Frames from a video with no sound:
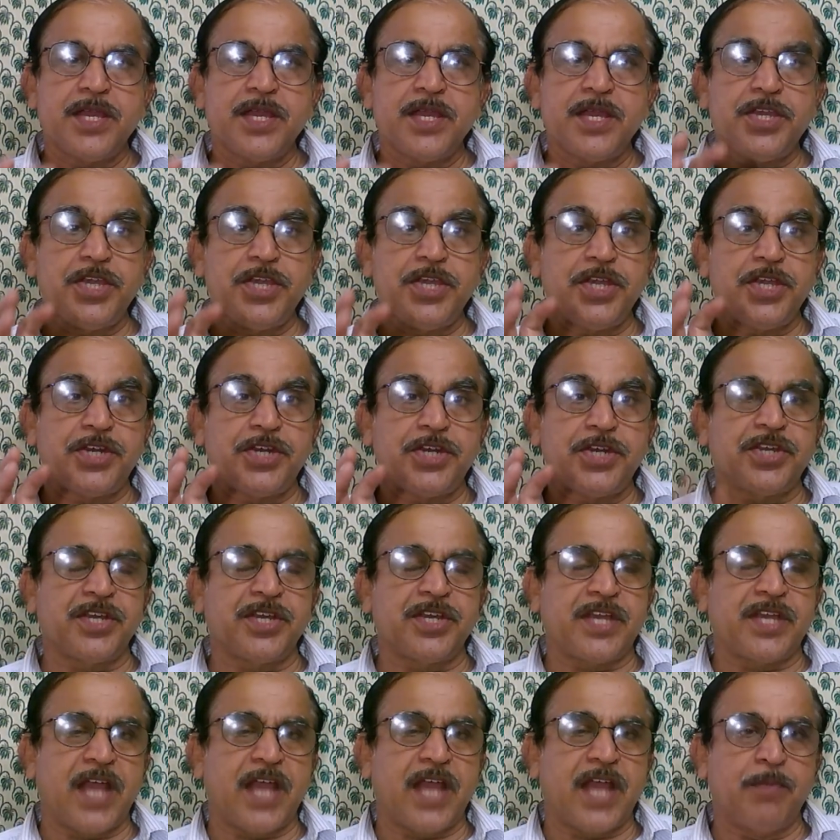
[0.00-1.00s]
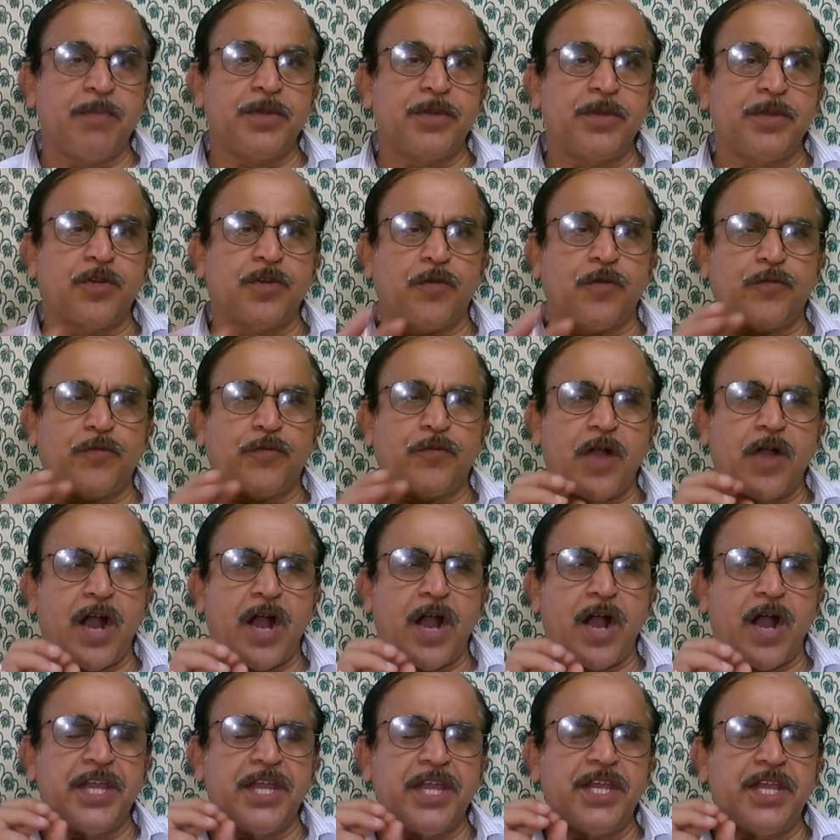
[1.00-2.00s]
eating habit of
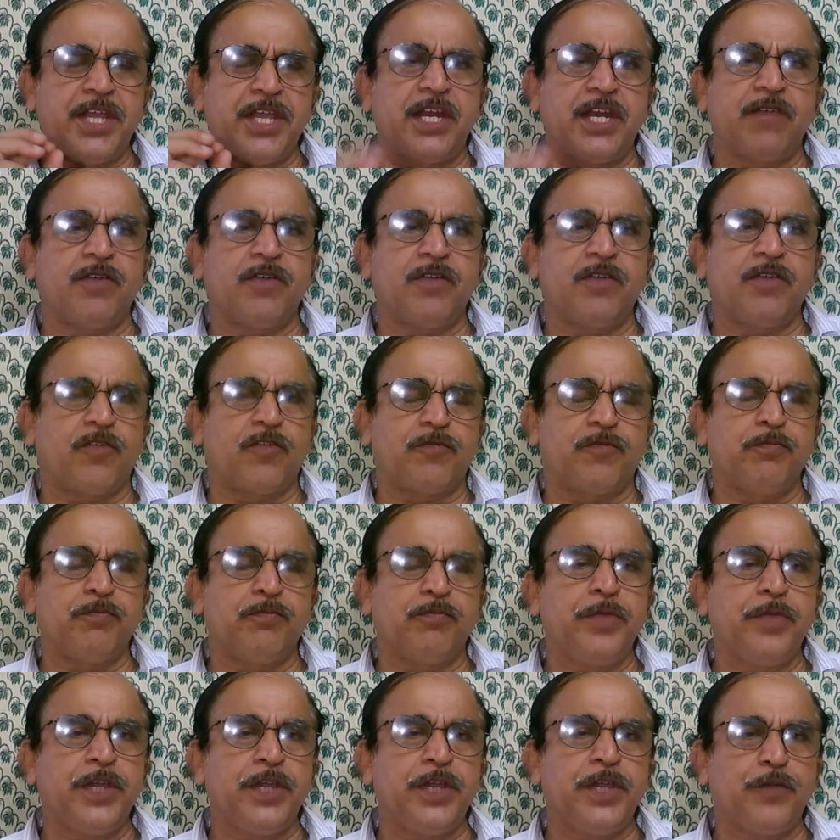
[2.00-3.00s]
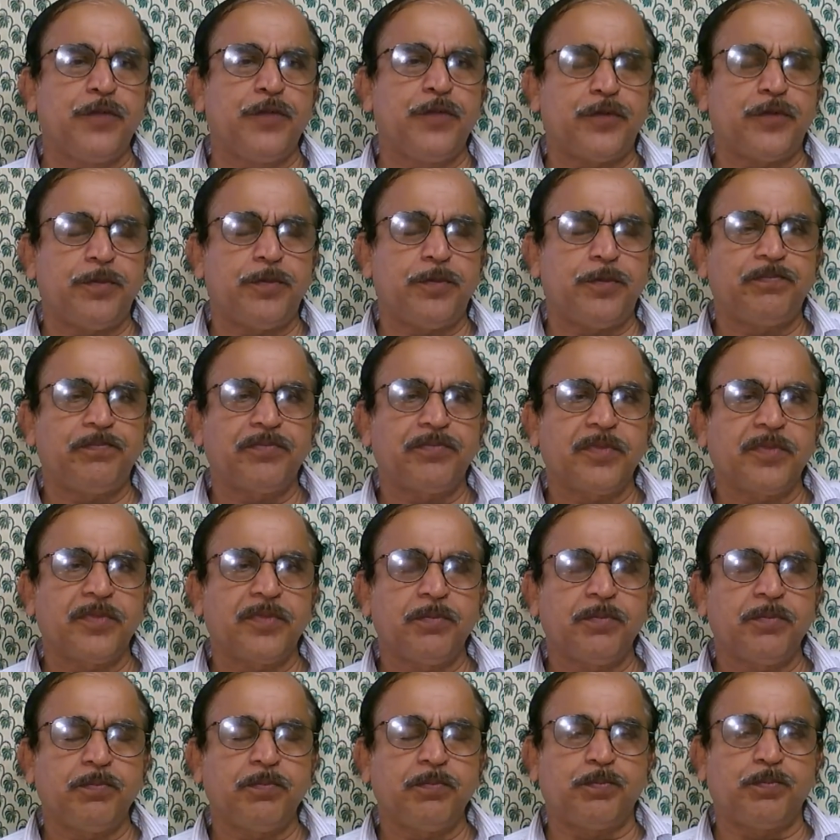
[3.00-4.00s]
high level of beef,
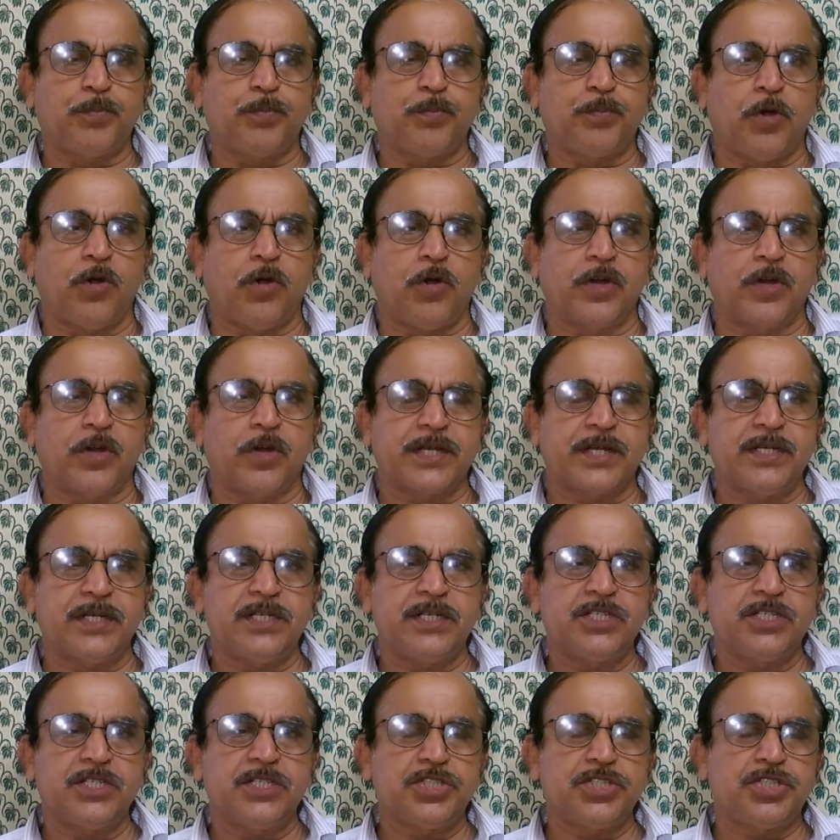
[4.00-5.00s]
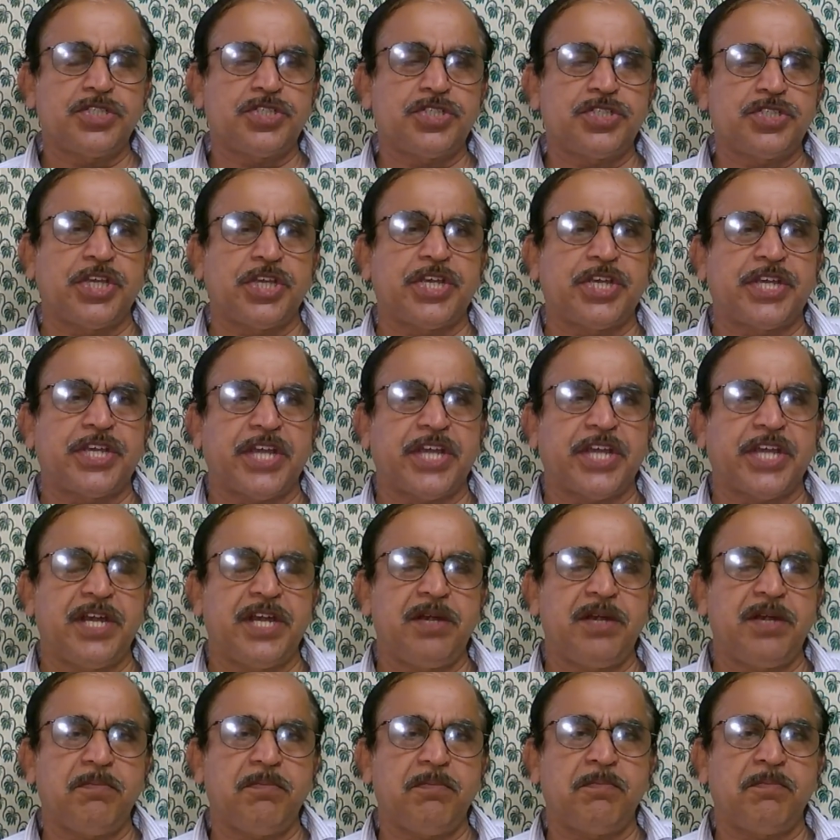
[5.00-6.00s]
pork, chicken,
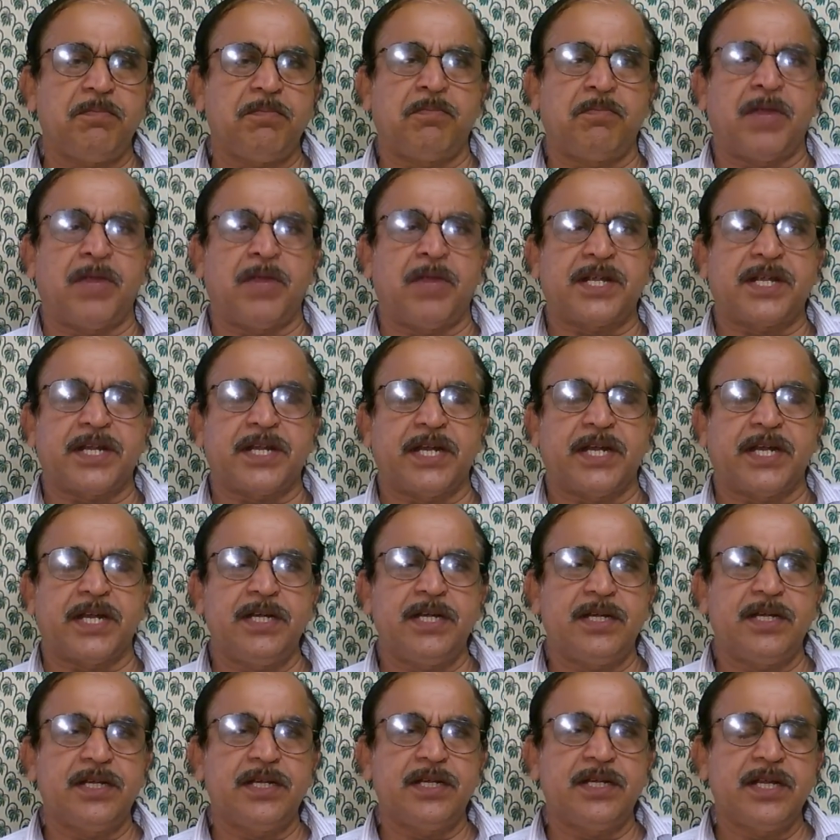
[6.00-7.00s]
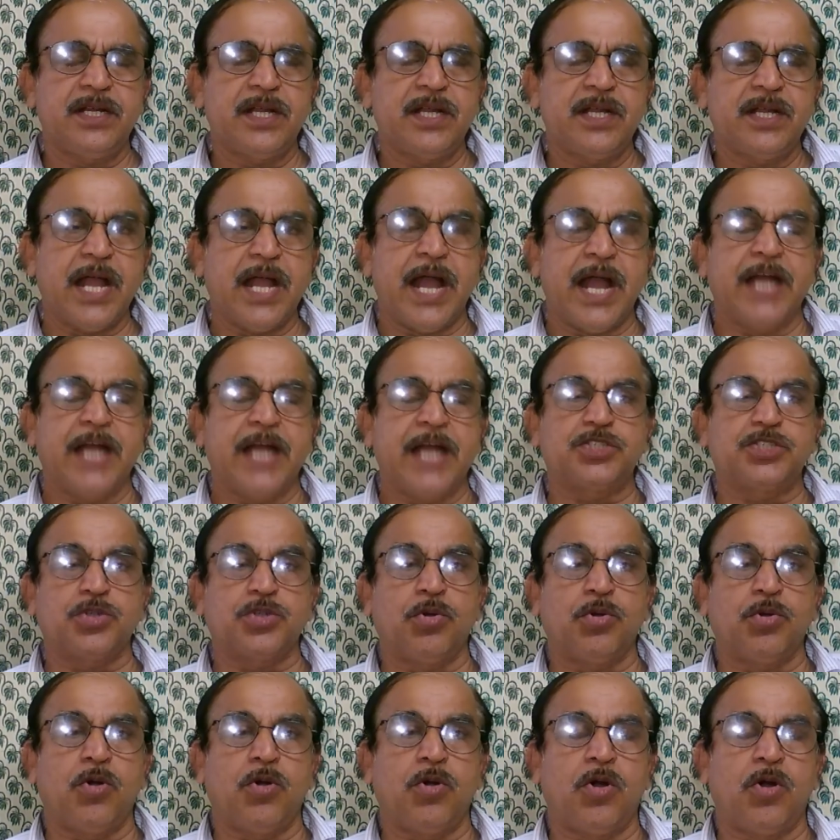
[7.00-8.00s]
mutton and so
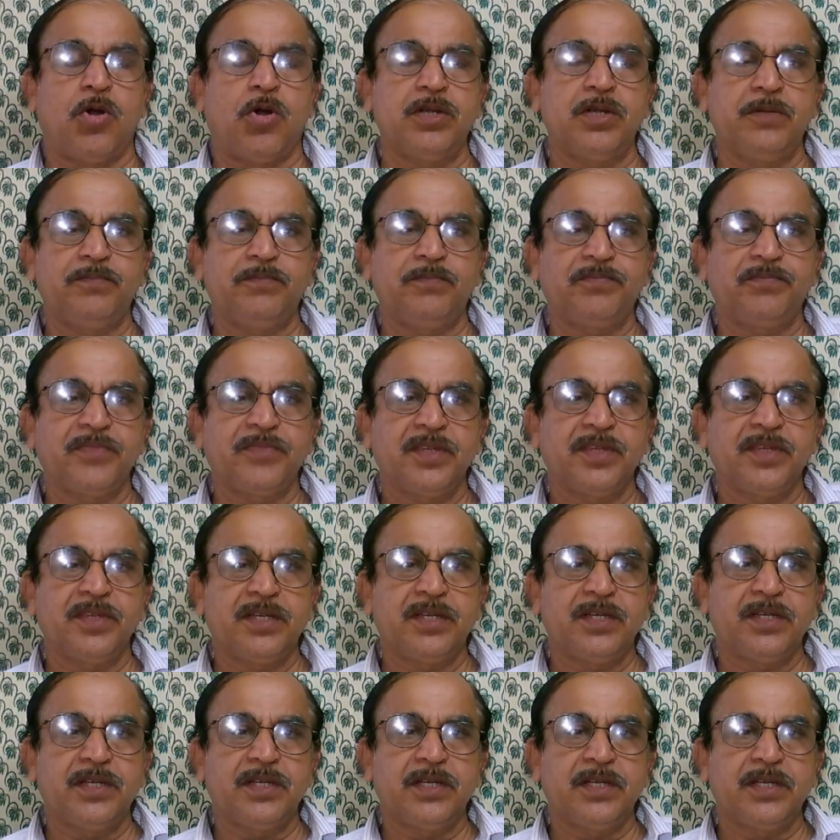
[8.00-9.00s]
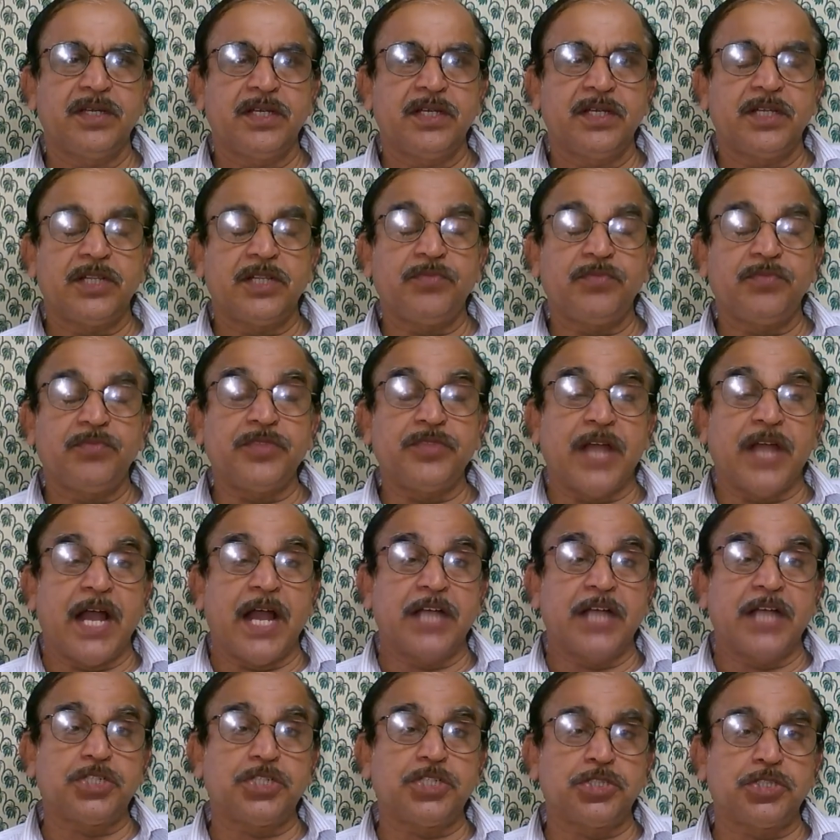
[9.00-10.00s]
on,
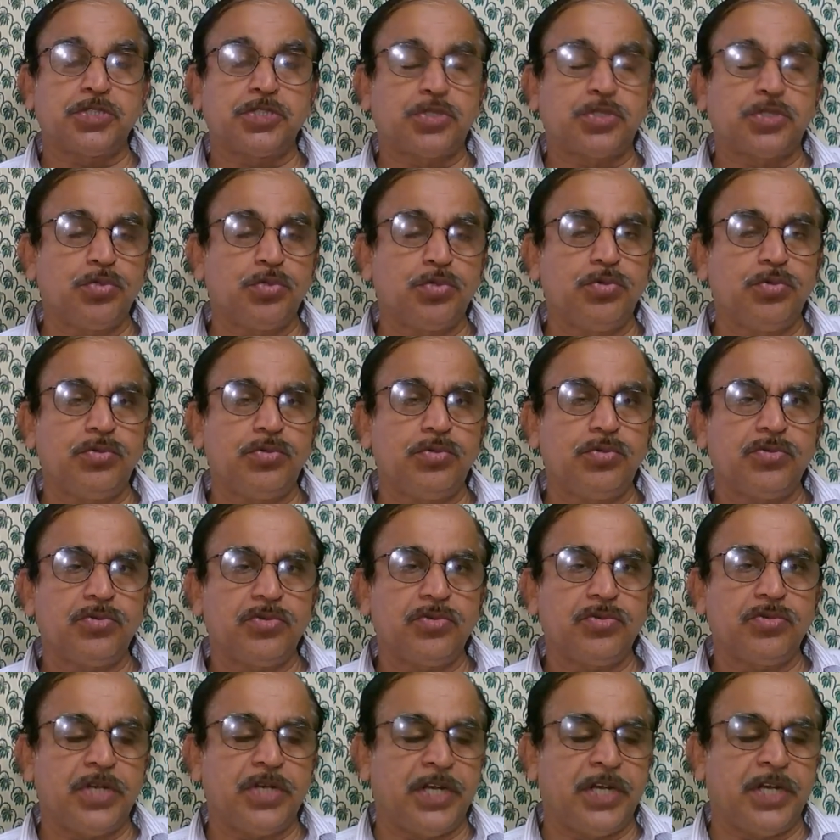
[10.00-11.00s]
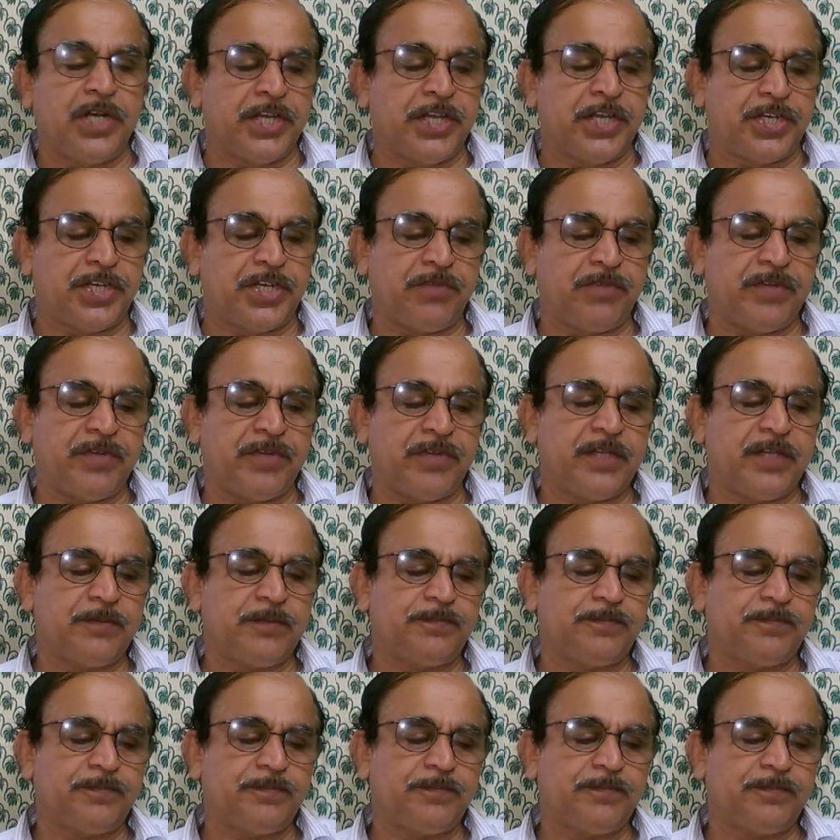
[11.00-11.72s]
that too late evening.